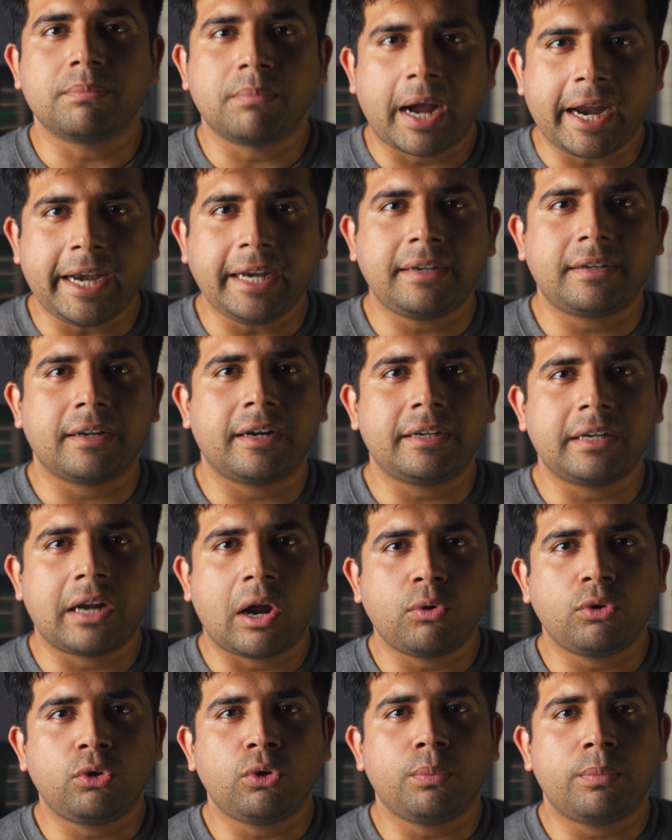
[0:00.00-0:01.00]
might turn
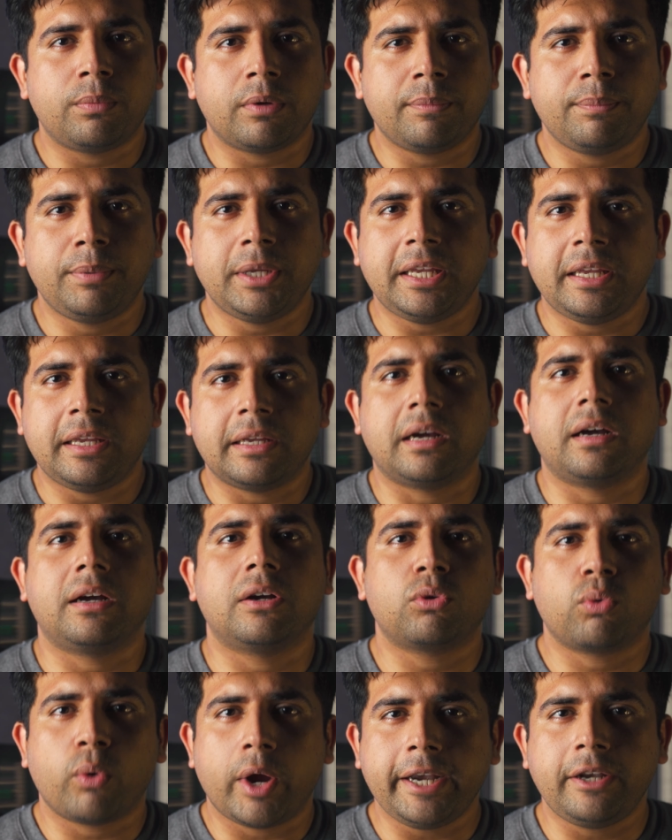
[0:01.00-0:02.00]
out to be
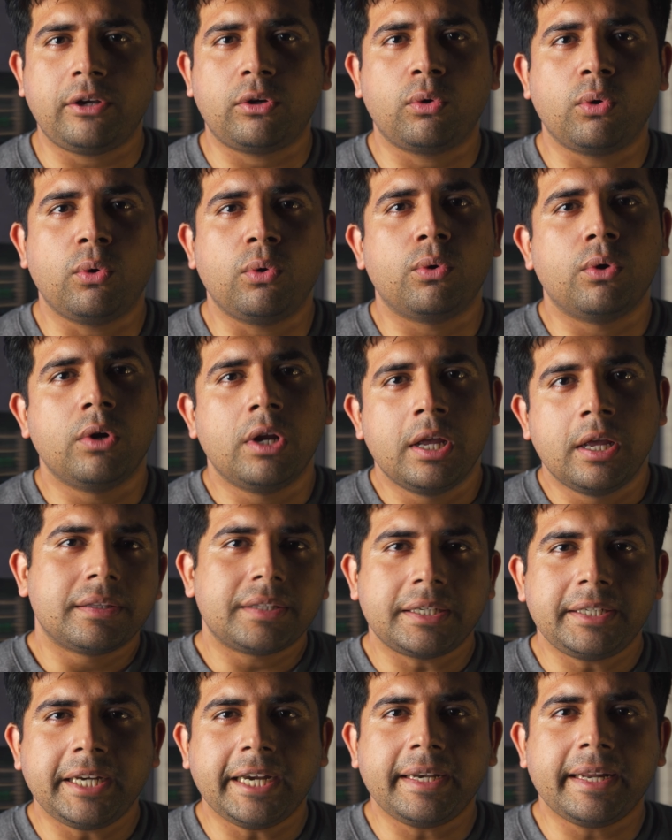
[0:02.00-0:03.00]
quite true.
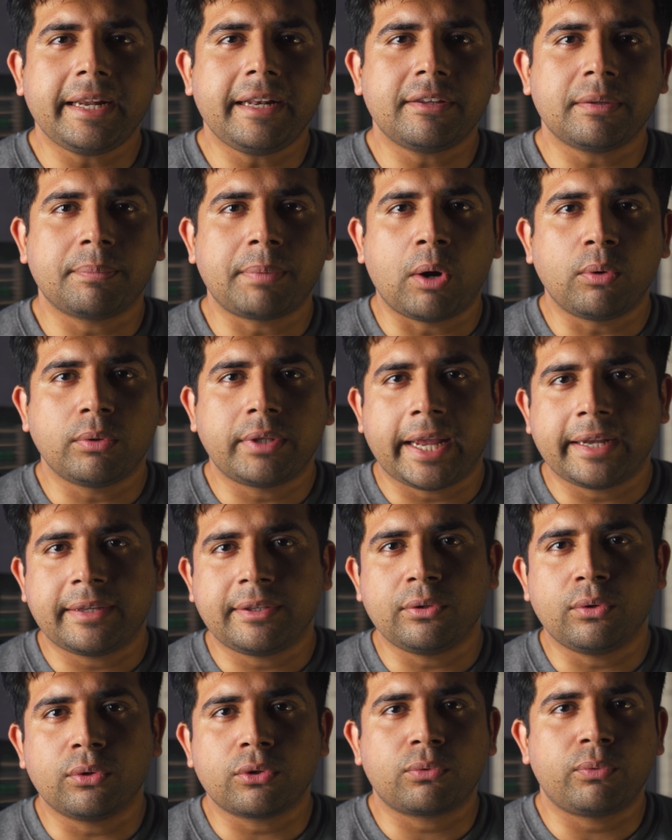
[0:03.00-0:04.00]
The details about the
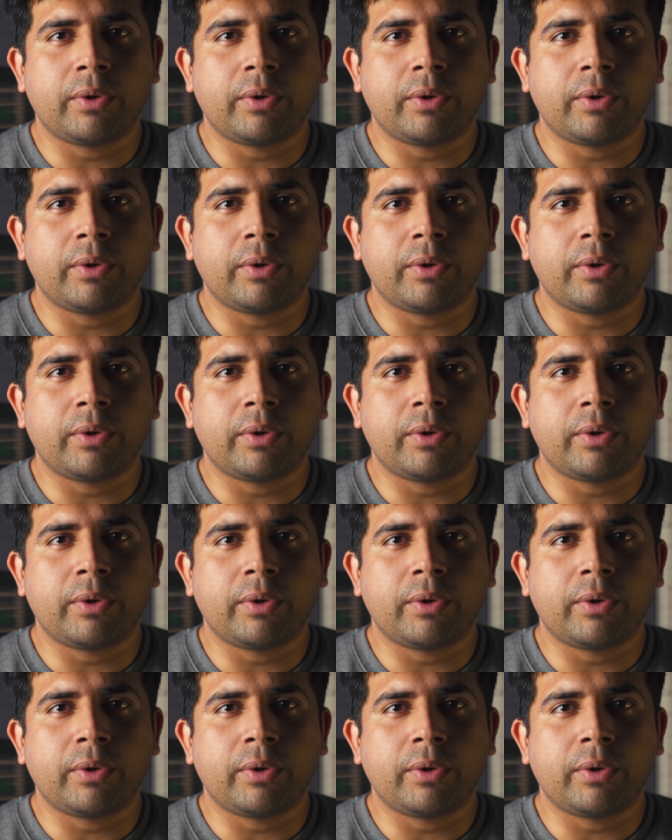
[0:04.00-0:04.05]
Exynos